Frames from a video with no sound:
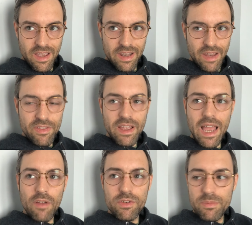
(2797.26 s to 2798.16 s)
And I think I
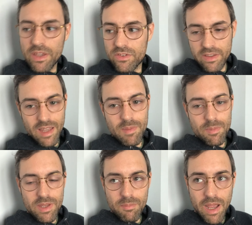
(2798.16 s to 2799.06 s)
have some things like that
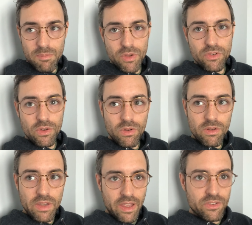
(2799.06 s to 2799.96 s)
maybe in my
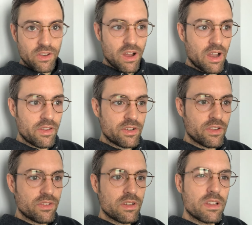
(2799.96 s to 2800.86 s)
musical lexicon. They're
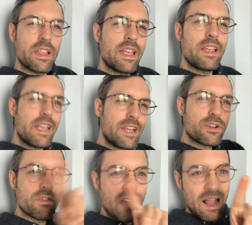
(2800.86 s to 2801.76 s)
just
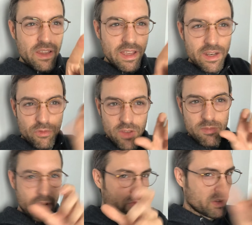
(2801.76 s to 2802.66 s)
intervallic and
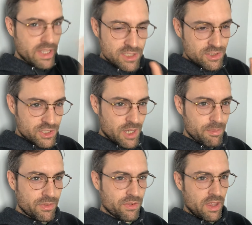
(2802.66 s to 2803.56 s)
rhythmic
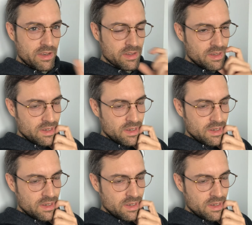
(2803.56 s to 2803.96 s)
relationships that,